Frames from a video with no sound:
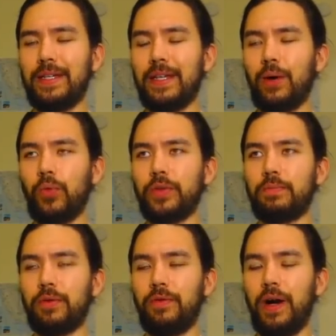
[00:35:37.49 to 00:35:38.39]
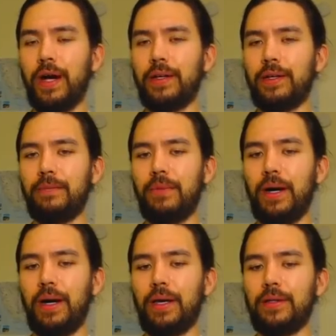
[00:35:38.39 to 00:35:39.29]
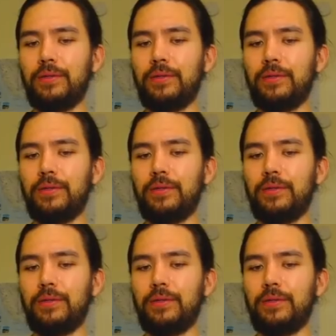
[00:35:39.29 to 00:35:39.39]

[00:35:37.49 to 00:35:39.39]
that was provided by the